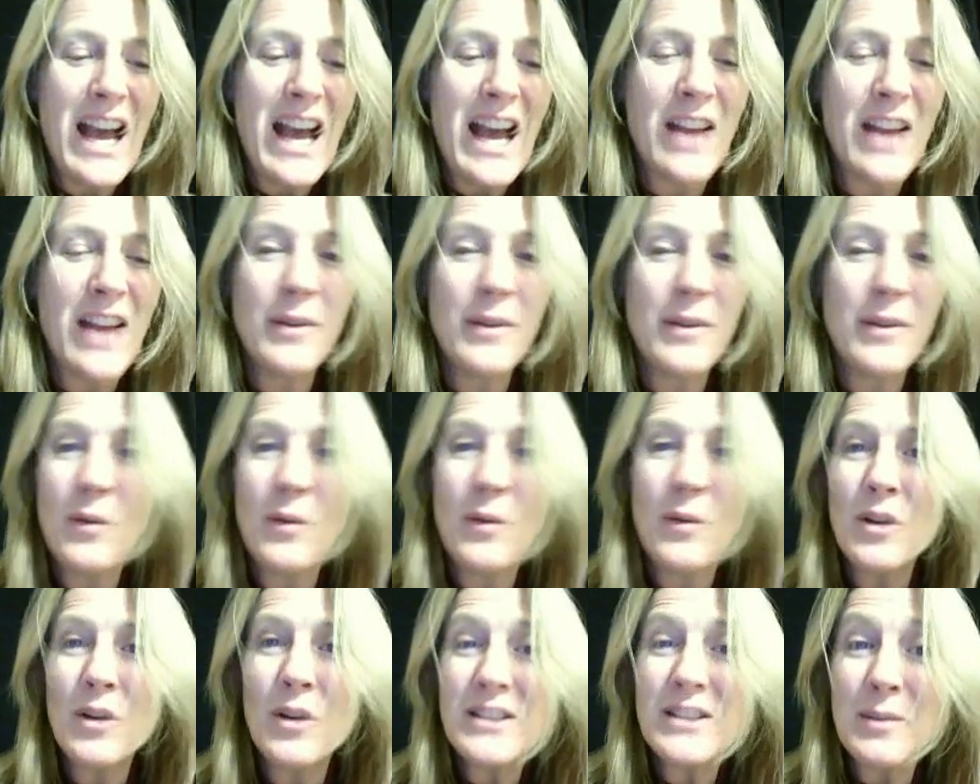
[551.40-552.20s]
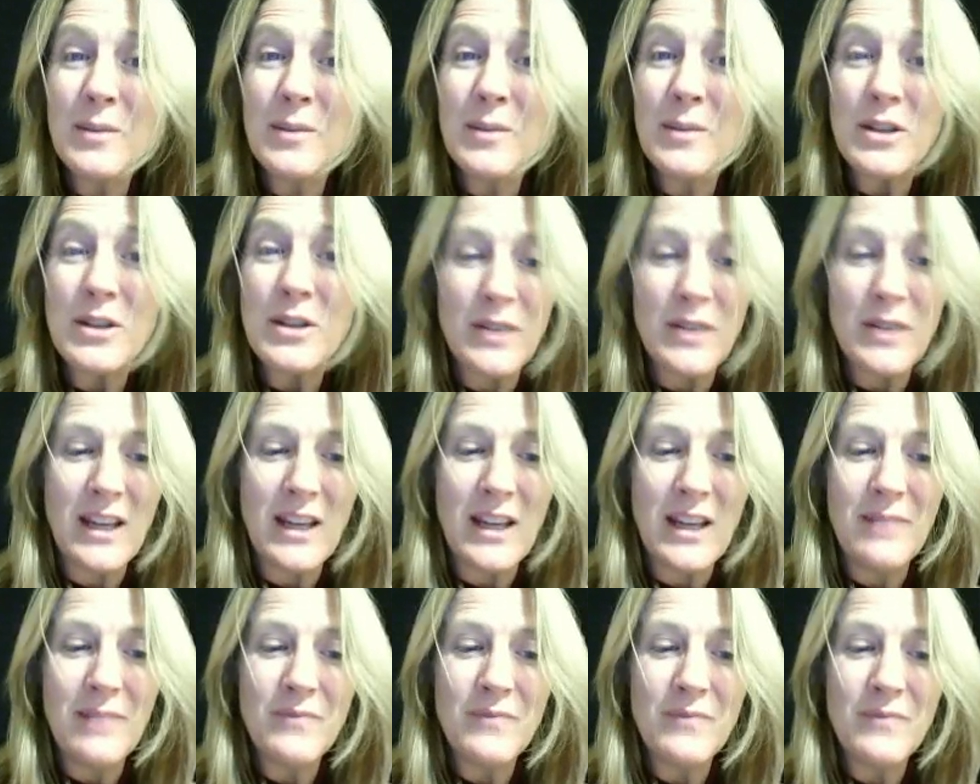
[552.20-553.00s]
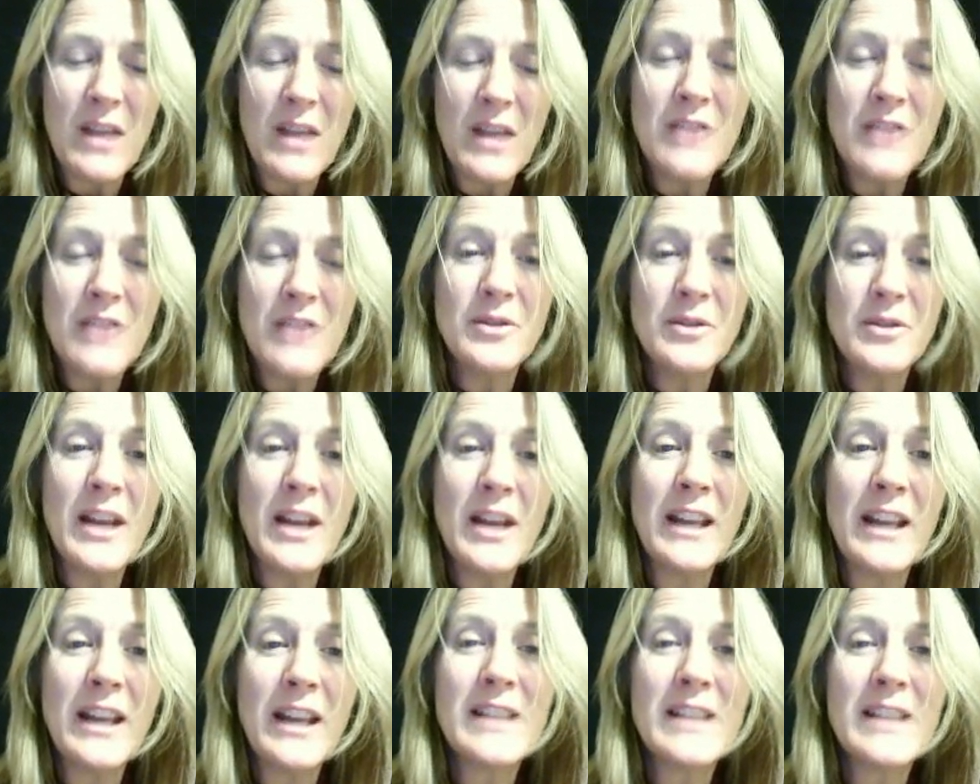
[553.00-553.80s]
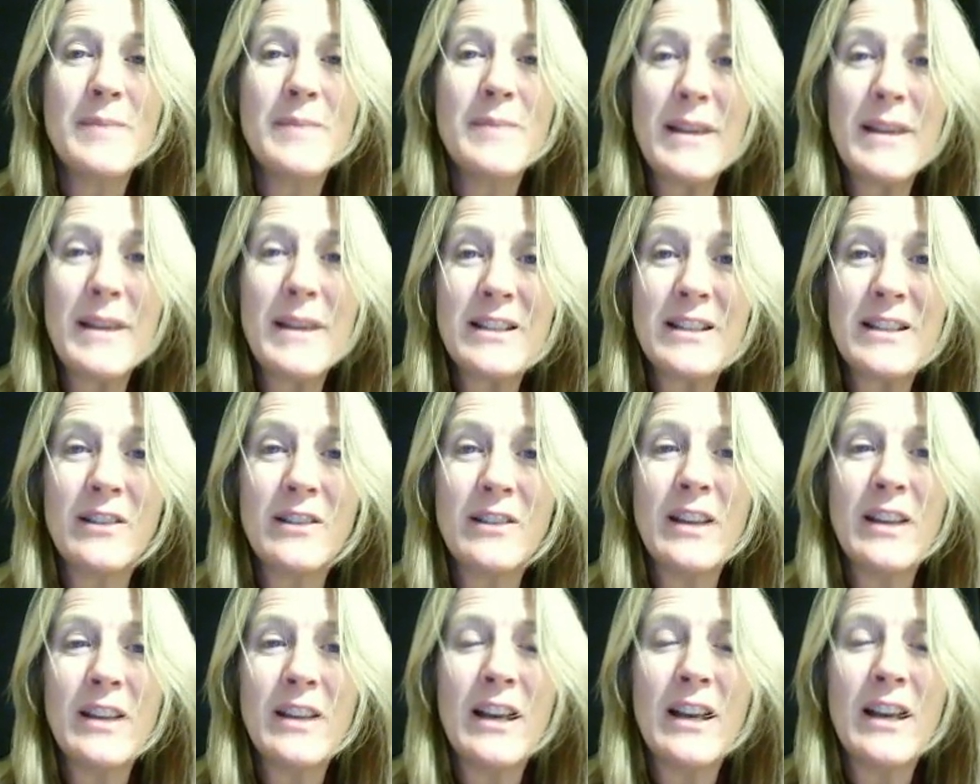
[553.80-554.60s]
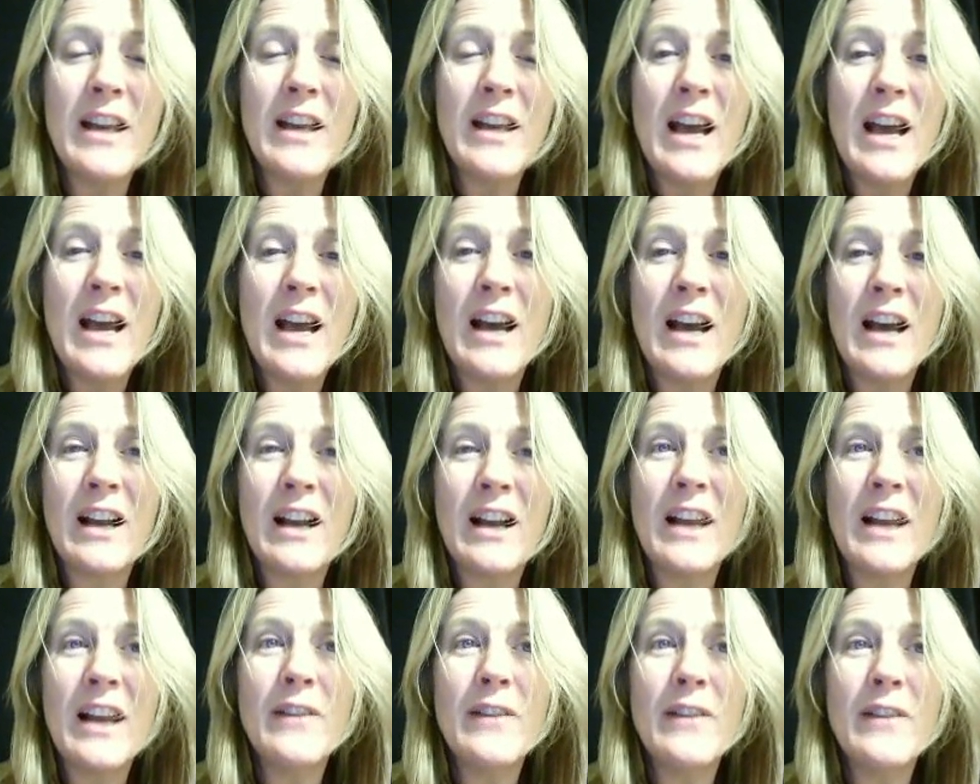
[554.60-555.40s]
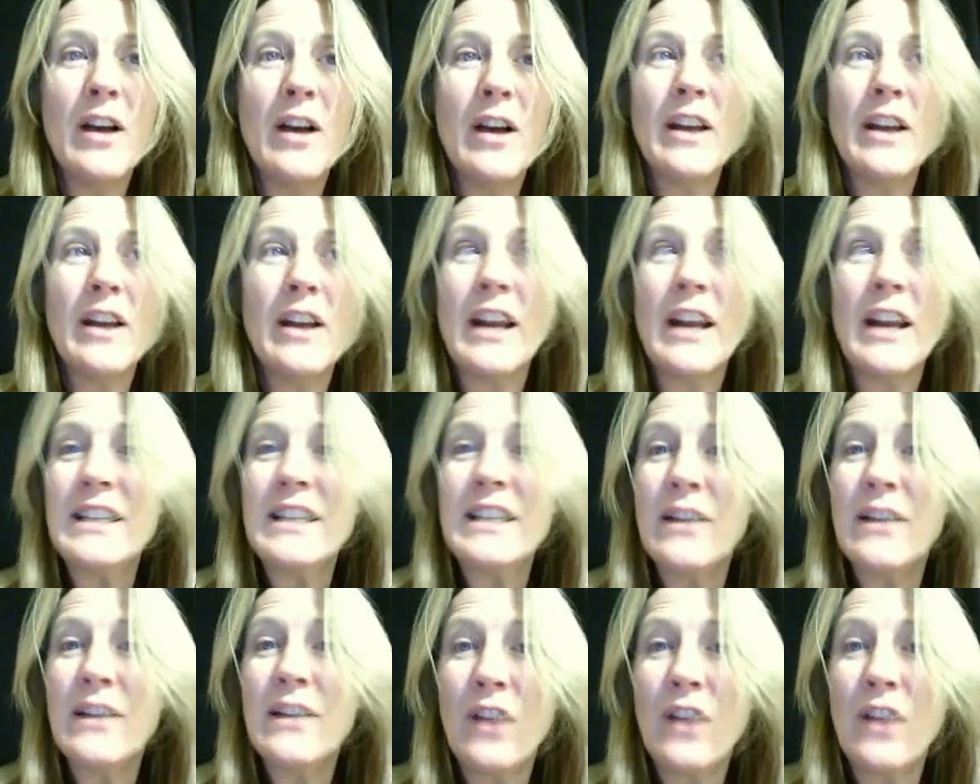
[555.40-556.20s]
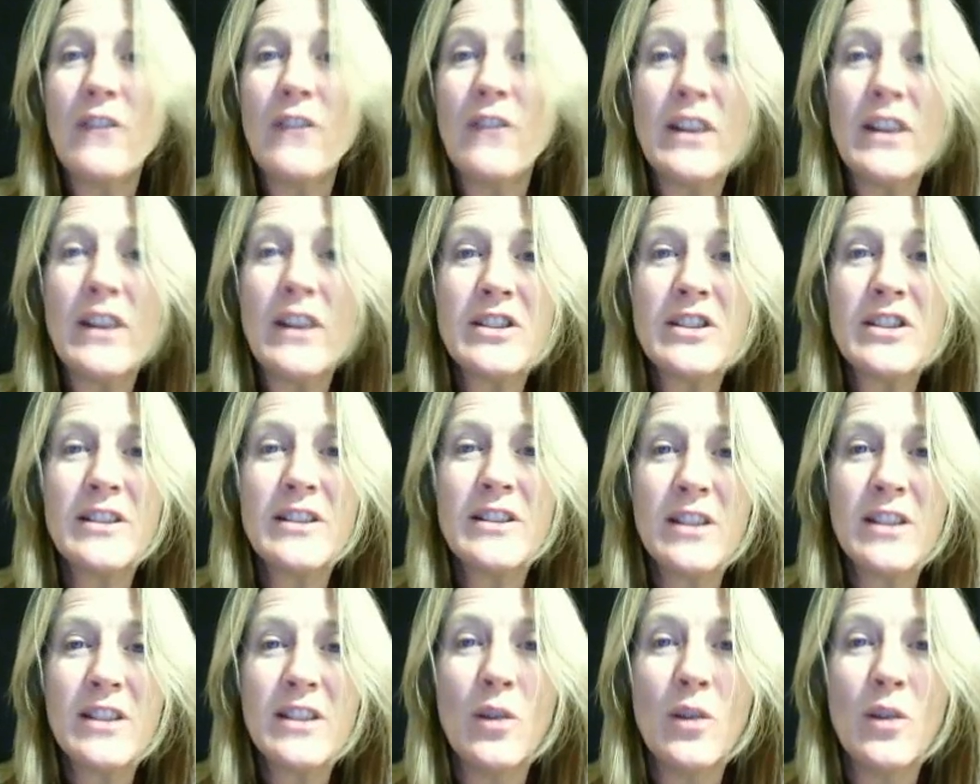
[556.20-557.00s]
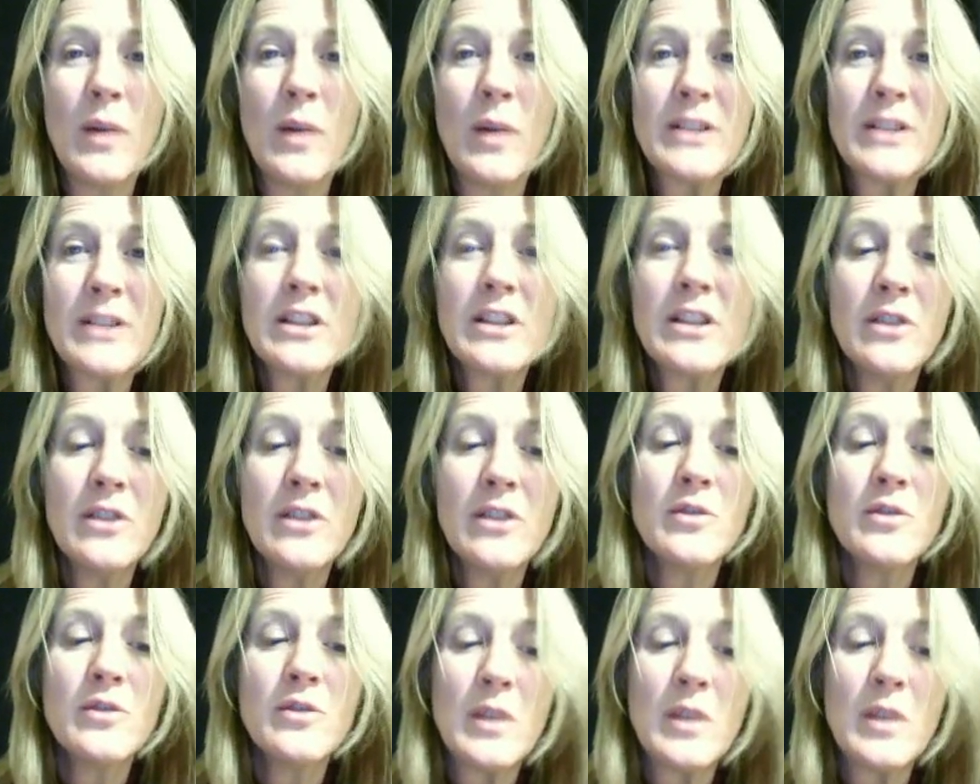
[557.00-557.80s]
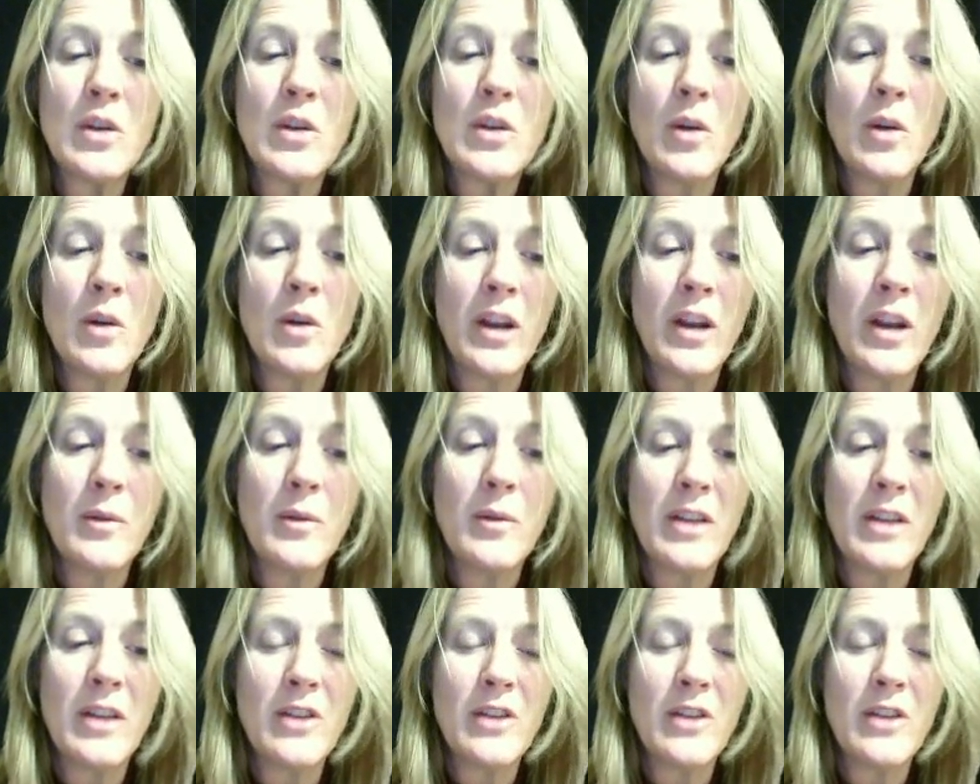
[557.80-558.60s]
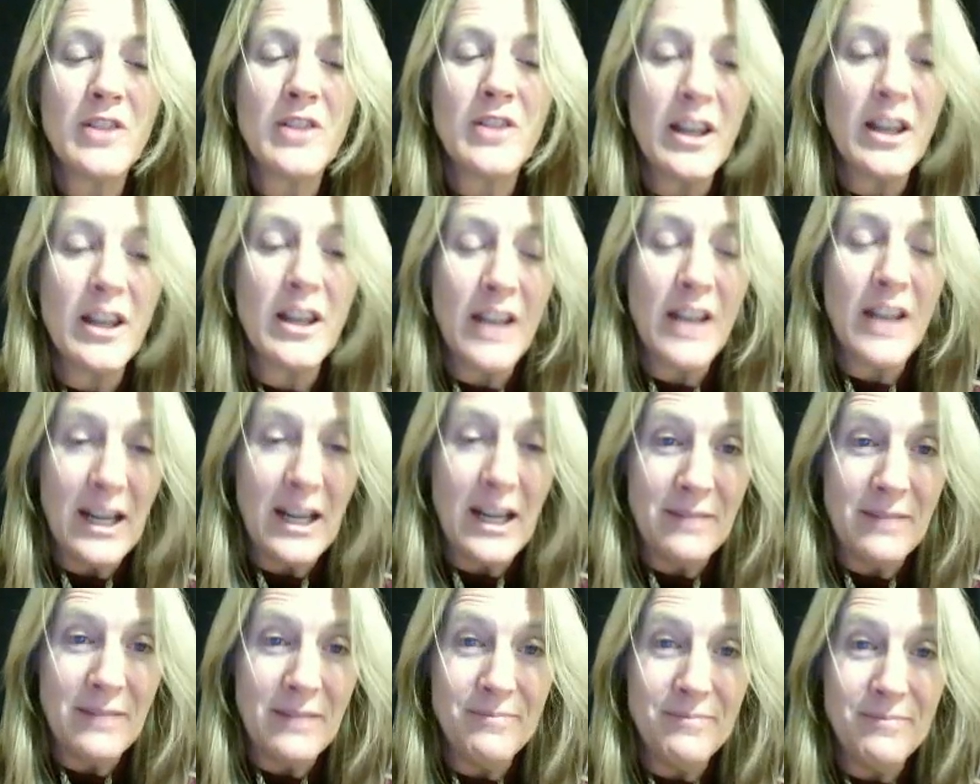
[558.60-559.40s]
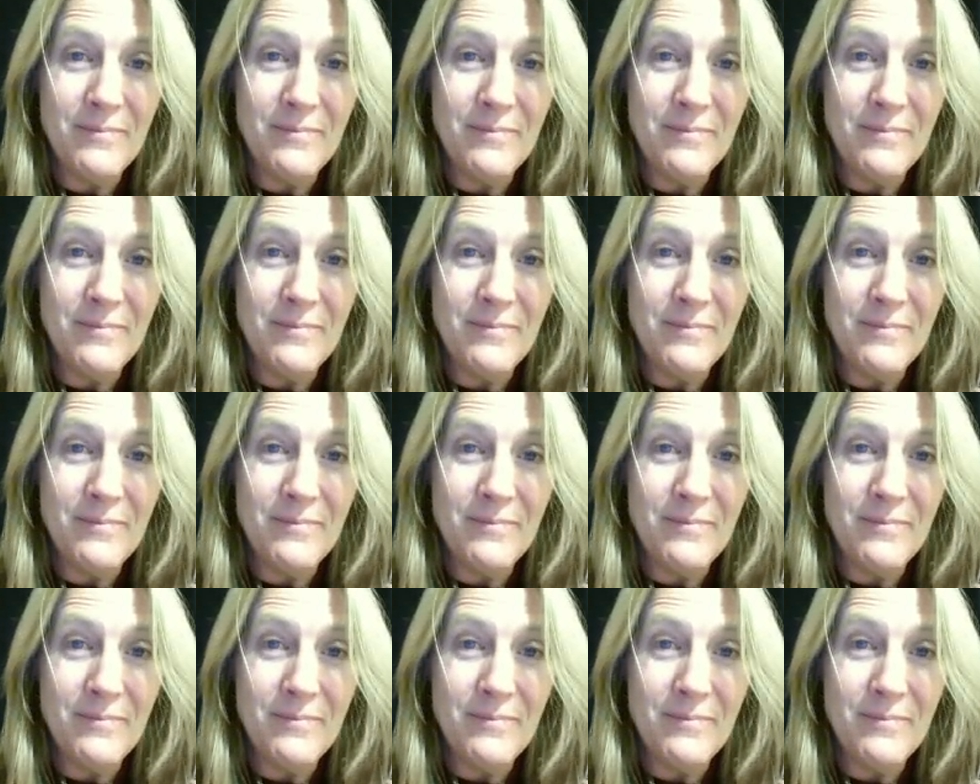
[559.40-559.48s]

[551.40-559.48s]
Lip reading: The written word is a little bit tricky. So netiquette is basically a kind of an idea of conventions that you'll want to use when you're working with others online.